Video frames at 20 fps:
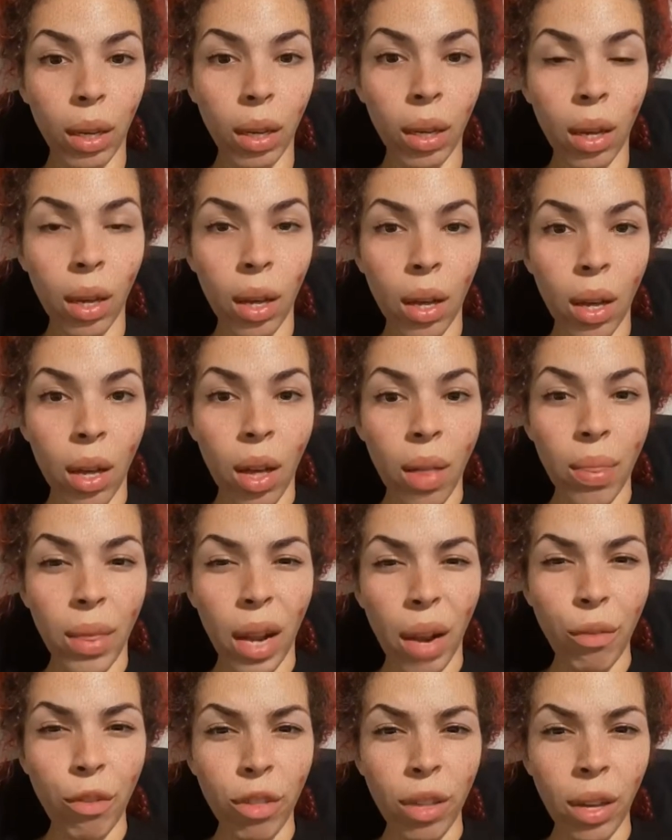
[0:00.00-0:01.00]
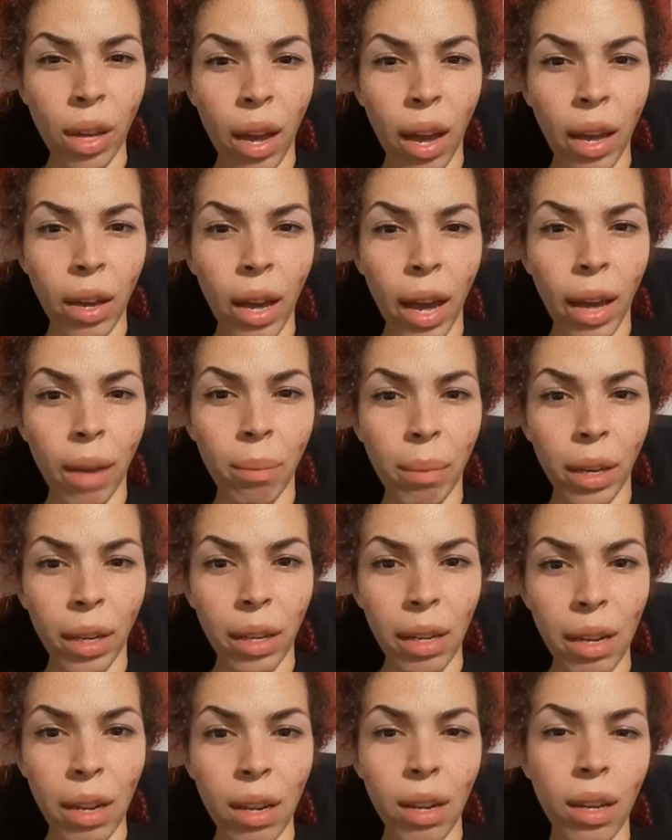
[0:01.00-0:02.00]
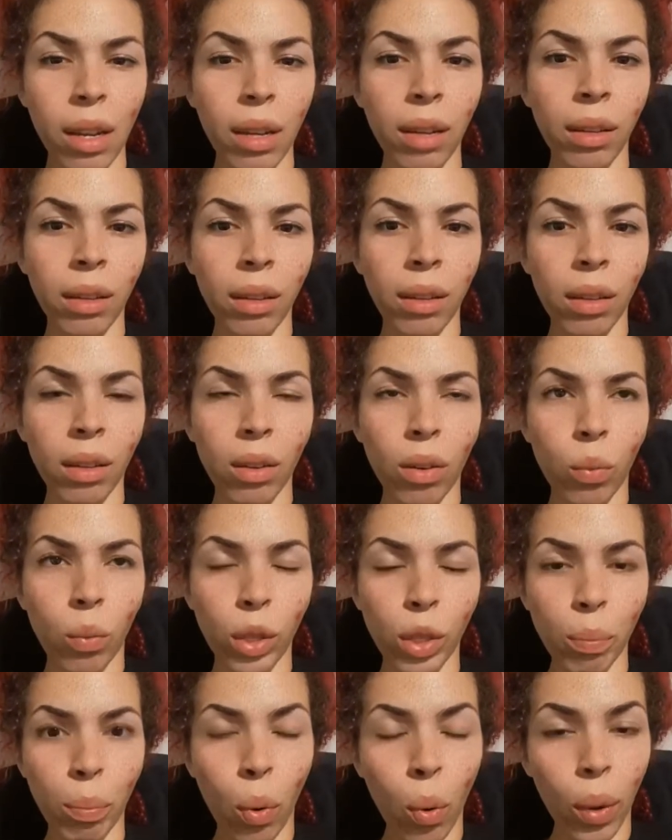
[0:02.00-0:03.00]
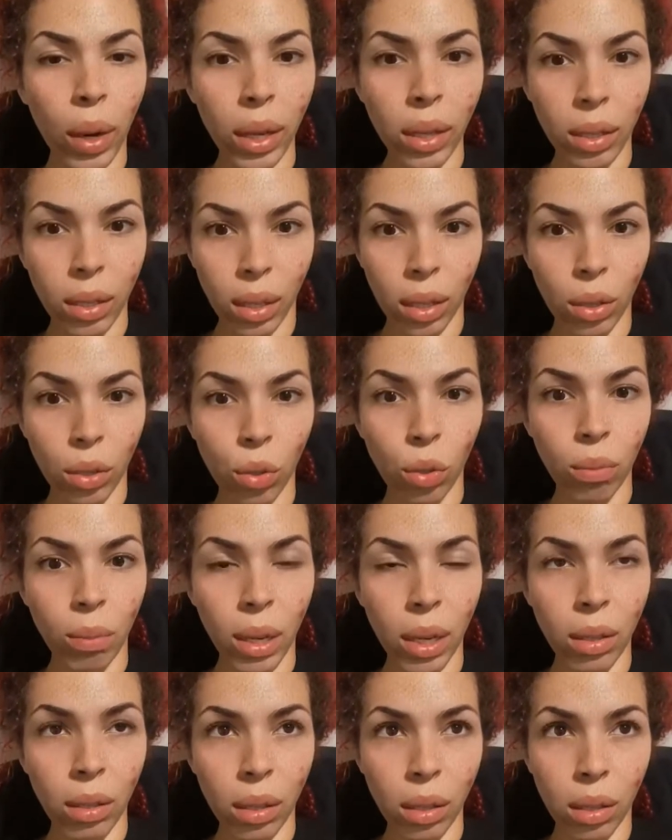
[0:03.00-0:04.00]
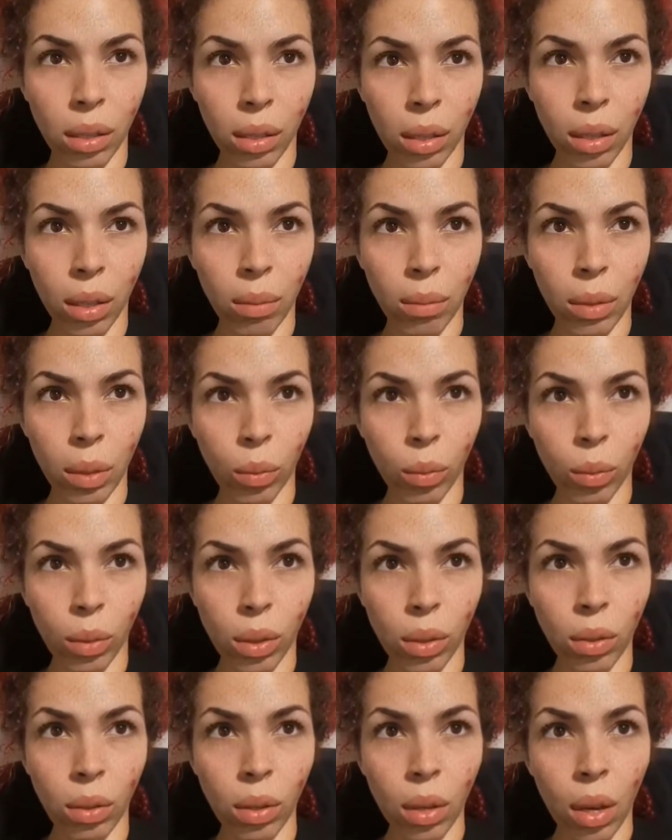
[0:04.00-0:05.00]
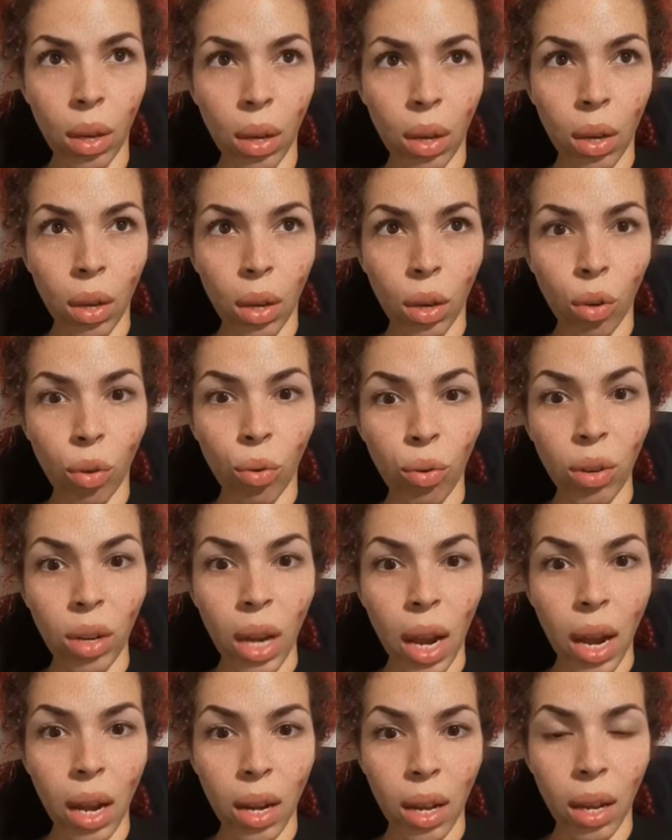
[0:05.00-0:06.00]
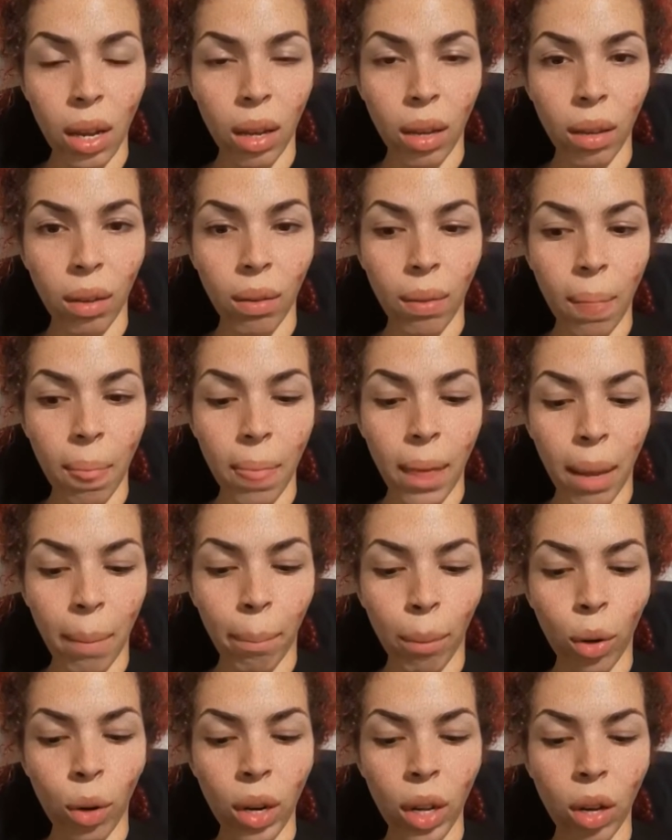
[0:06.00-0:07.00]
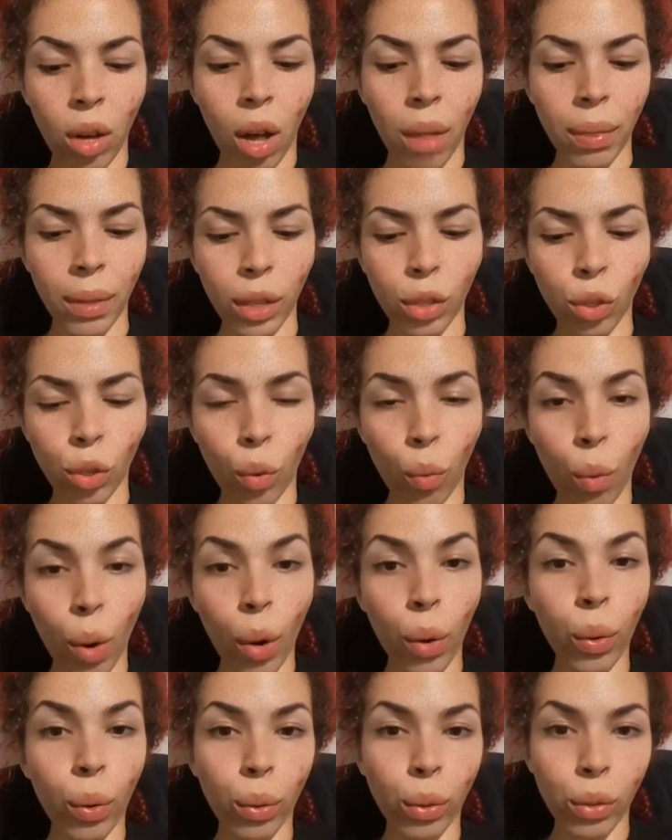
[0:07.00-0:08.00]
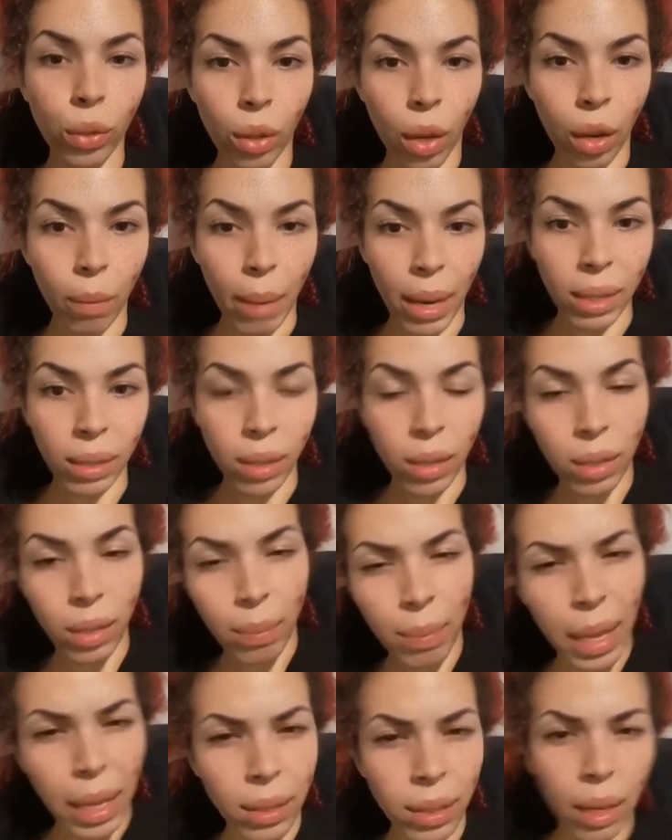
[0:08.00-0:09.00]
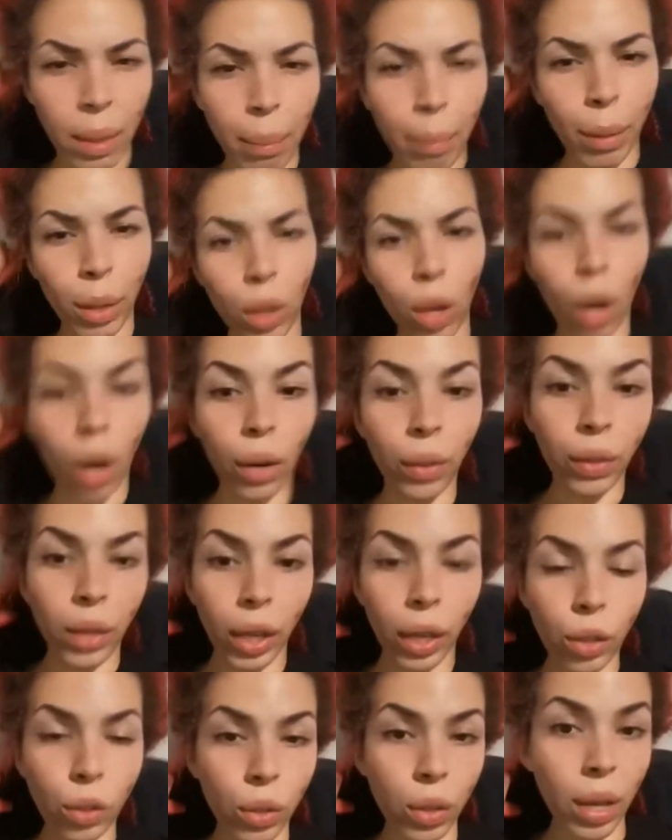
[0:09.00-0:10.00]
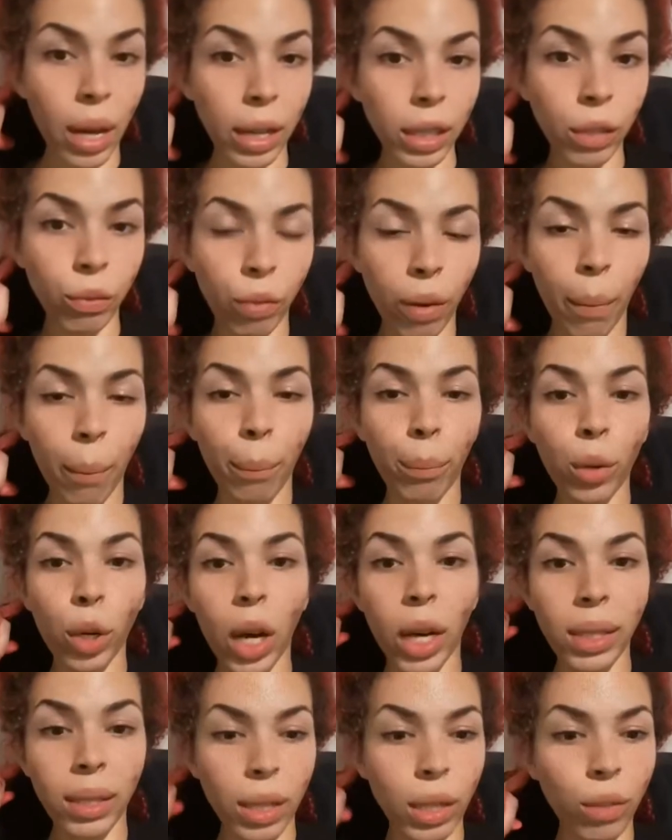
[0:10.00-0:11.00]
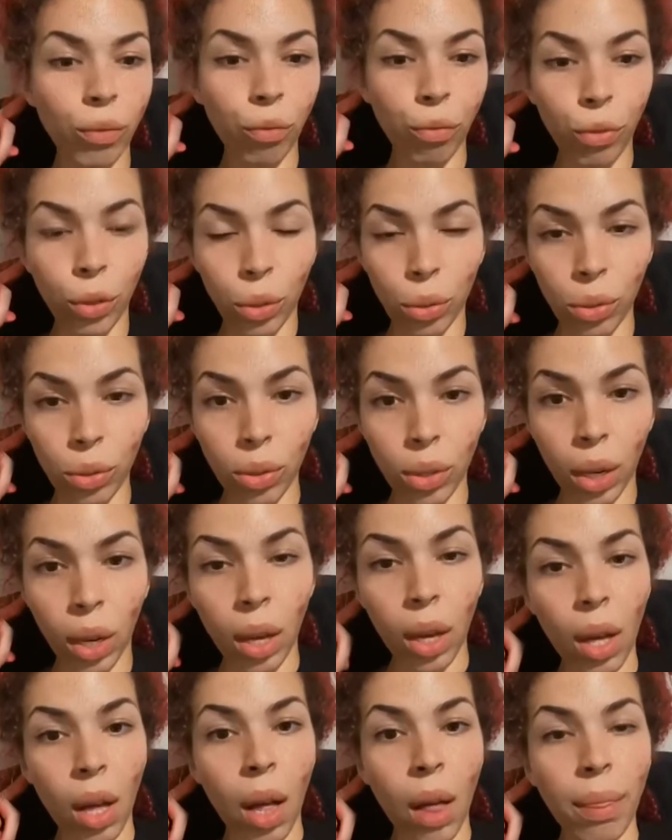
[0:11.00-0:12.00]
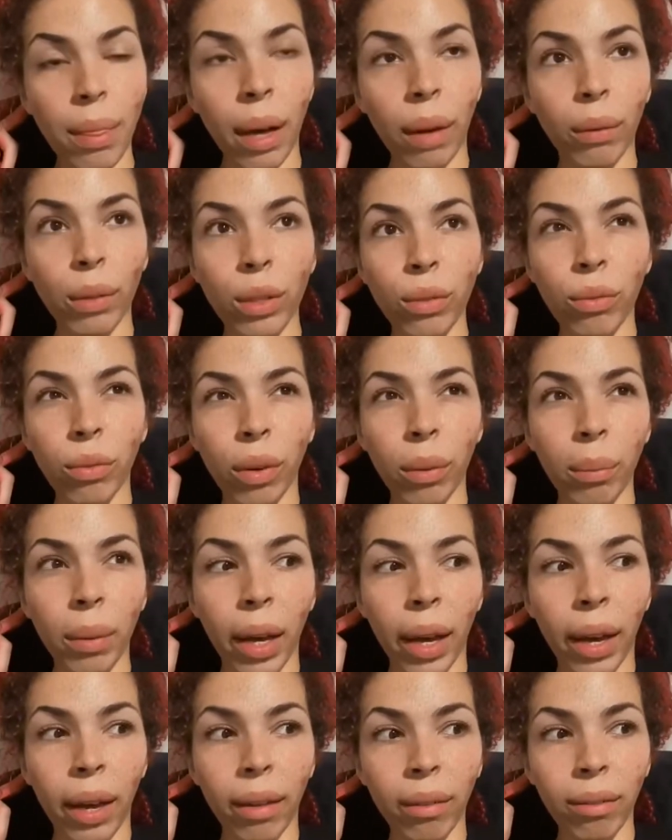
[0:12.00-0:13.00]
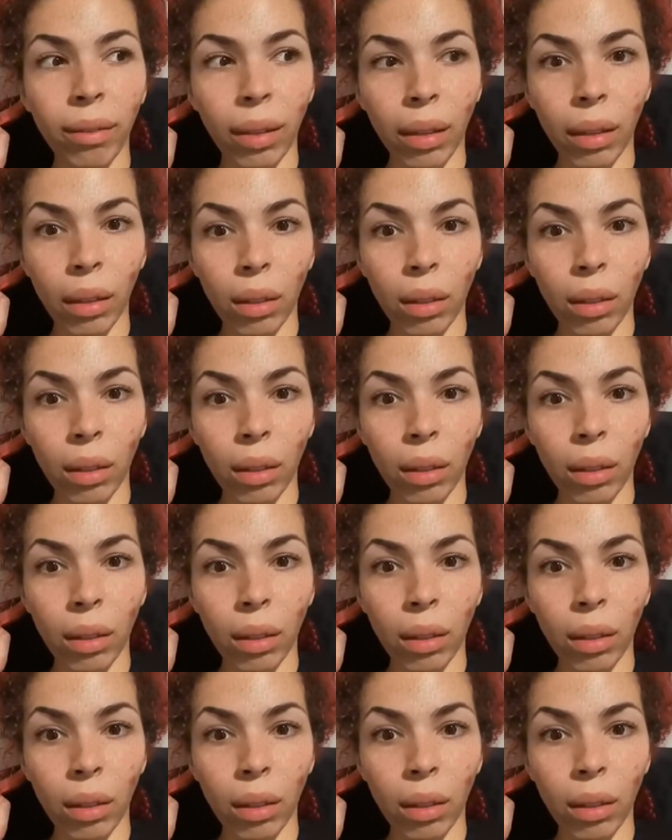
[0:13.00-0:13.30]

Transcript: It was showing me that everything I had been eating was poison to my system. It was creating and putting on these growths on my system that didn't belong there. So that's from processed food.